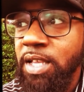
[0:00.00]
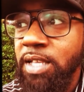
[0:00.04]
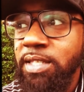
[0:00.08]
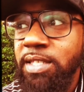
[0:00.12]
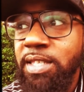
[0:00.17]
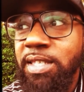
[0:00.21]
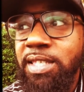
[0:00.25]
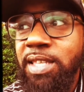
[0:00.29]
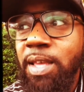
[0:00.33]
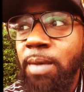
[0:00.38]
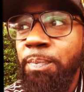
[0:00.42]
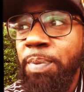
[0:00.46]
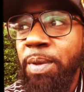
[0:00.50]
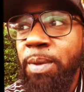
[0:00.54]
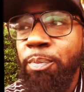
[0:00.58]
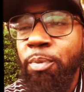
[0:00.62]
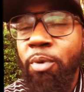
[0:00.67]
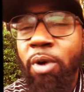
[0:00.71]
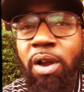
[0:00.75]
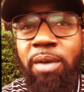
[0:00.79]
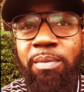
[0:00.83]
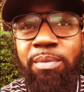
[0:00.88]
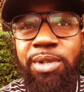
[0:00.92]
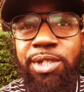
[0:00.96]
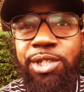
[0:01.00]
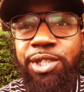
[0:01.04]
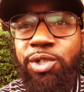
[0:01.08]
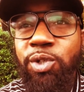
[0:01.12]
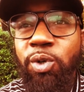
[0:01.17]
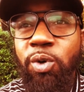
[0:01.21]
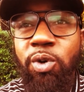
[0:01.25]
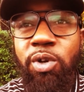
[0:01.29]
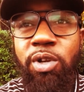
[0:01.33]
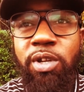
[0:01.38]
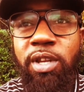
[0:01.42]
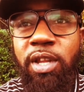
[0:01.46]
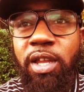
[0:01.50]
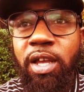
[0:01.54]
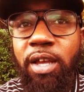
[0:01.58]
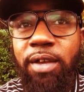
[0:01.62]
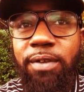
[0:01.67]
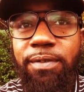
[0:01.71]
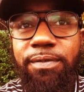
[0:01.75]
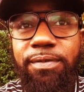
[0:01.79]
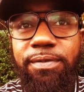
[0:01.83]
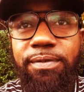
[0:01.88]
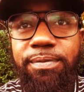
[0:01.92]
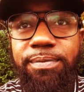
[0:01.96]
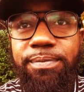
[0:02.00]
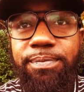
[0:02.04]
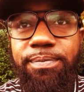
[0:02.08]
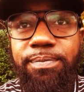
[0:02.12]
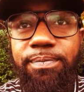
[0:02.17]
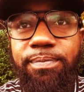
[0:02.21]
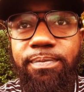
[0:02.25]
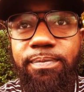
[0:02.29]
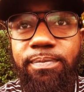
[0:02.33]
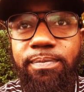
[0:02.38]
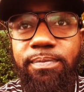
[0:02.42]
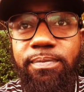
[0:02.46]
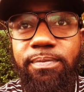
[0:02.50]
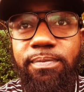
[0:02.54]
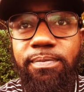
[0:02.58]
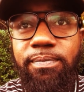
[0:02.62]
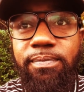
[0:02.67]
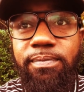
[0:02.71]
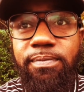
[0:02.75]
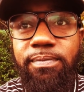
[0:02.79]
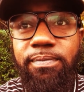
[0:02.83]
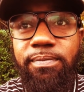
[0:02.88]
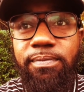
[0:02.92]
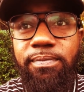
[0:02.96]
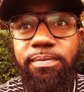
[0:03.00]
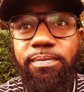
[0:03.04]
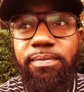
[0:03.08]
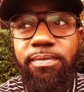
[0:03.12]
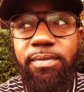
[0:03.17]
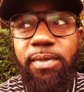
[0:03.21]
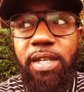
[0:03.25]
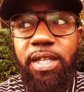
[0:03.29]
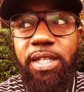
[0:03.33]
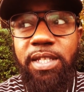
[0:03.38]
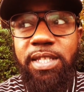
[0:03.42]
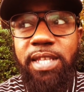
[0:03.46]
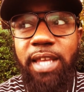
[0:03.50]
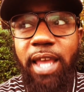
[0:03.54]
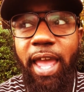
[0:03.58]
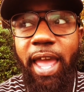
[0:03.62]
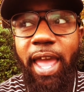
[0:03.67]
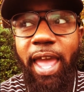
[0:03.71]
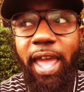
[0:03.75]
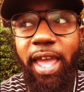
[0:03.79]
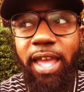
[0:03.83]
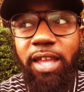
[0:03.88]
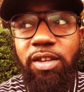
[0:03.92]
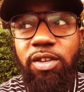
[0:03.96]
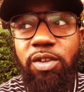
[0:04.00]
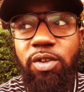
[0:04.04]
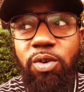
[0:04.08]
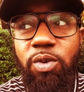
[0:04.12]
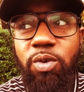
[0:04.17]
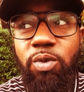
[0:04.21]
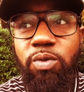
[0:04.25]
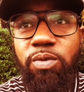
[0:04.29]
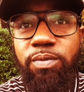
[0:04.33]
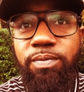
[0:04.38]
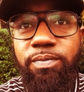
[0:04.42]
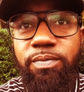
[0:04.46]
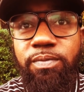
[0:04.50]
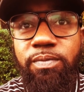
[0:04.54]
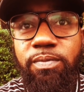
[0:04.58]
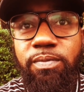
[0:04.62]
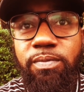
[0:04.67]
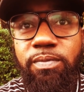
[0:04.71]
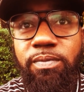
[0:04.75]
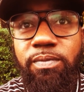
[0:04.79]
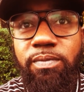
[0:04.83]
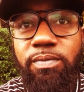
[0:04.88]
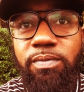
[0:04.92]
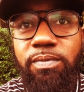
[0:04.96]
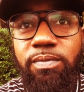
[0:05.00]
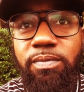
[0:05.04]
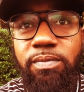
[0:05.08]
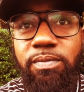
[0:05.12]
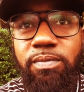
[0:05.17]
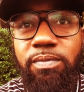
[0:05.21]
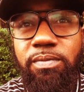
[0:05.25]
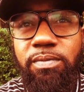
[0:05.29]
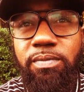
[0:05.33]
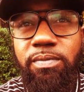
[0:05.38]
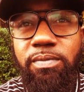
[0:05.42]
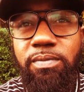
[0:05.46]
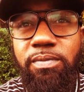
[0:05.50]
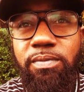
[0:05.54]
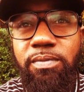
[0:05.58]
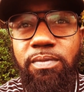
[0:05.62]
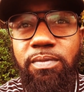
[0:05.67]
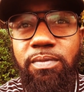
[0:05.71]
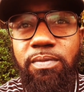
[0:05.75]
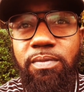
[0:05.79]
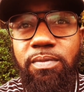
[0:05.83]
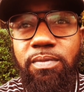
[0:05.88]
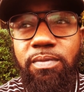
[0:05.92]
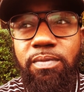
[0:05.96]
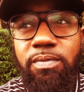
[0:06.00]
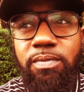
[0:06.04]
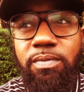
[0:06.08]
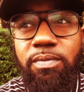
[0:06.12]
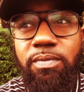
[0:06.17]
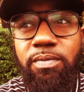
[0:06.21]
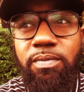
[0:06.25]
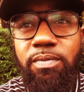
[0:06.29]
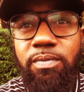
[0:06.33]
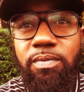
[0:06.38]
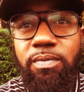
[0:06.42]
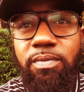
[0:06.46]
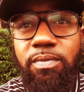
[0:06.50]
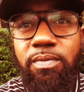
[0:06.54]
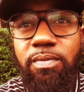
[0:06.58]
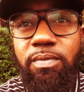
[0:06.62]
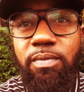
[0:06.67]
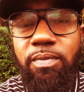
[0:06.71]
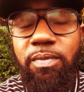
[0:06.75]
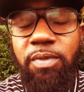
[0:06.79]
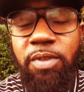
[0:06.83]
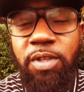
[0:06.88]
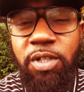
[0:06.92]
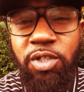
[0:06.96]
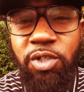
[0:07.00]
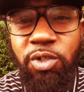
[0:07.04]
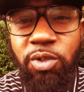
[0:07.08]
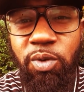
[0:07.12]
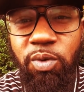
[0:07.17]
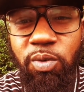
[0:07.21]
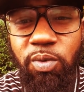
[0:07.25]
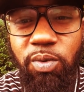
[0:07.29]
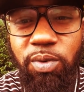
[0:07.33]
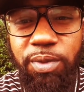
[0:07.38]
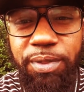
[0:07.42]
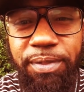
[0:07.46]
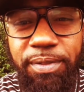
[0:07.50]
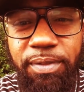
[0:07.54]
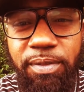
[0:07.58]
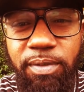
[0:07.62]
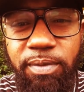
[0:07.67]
See, some people aren't mature enough to handle the truth.